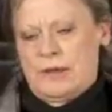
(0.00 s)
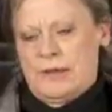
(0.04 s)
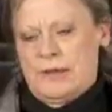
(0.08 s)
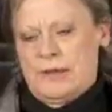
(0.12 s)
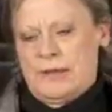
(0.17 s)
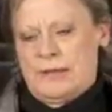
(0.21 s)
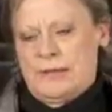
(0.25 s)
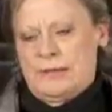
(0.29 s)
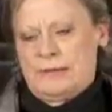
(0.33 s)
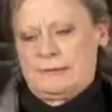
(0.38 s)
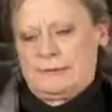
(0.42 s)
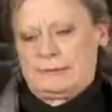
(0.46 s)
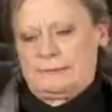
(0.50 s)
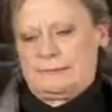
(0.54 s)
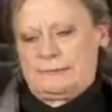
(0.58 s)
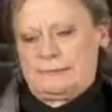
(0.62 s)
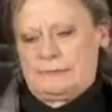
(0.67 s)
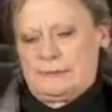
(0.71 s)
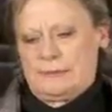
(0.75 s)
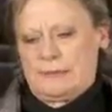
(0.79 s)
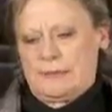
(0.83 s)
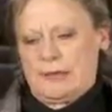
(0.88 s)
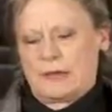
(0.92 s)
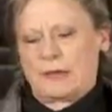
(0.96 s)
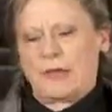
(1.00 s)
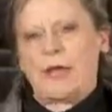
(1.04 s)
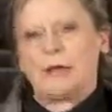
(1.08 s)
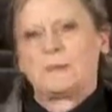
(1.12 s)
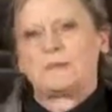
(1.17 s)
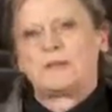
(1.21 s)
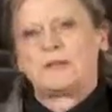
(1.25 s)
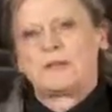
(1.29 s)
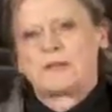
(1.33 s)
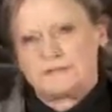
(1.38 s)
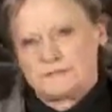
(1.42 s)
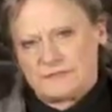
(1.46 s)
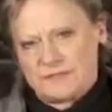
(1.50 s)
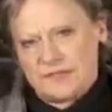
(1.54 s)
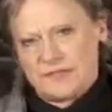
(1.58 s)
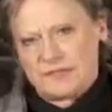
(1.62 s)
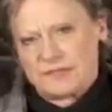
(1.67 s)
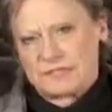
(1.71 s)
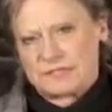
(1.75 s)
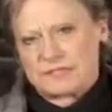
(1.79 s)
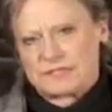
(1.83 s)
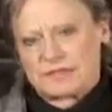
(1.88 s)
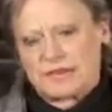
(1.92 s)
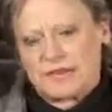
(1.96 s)
a couple of
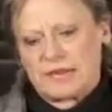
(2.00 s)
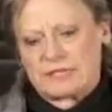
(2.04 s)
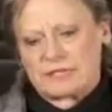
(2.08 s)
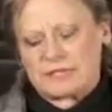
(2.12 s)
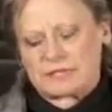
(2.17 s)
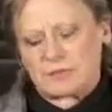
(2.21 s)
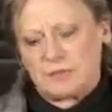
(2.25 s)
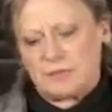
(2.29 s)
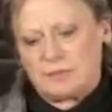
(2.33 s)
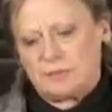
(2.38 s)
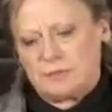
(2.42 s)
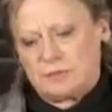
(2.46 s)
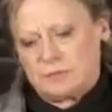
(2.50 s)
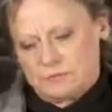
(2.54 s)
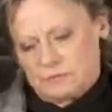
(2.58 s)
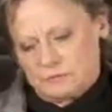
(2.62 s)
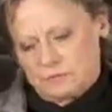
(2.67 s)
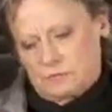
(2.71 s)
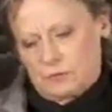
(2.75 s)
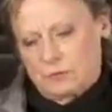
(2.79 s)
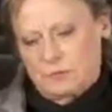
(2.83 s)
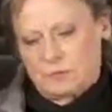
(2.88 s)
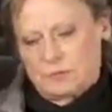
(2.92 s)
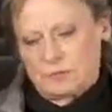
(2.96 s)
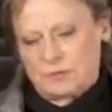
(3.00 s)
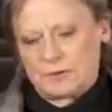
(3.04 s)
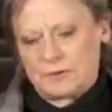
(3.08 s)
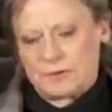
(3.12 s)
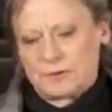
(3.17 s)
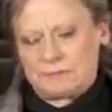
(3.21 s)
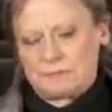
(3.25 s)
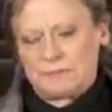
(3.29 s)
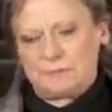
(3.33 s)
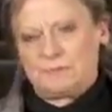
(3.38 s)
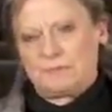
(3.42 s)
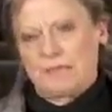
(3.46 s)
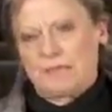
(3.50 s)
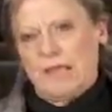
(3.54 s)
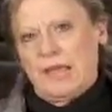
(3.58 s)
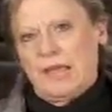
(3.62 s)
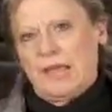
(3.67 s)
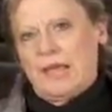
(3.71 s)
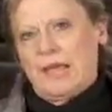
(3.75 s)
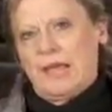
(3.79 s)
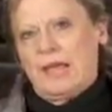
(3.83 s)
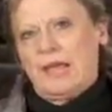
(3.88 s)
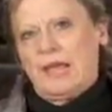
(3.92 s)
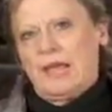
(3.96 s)
things as we move forward.
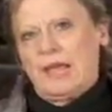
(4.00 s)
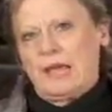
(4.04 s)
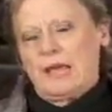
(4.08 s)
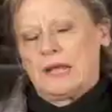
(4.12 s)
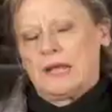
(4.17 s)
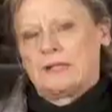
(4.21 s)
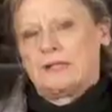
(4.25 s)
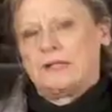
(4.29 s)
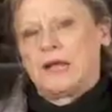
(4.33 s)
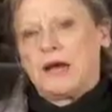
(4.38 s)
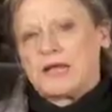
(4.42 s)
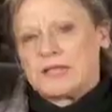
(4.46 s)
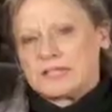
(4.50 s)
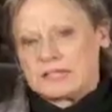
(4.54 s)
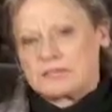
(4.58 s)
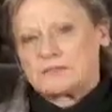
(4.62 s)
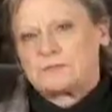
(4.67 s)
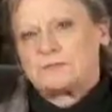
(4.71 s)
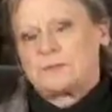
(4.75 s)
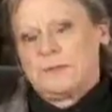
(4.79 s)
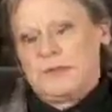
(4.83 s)
Lots of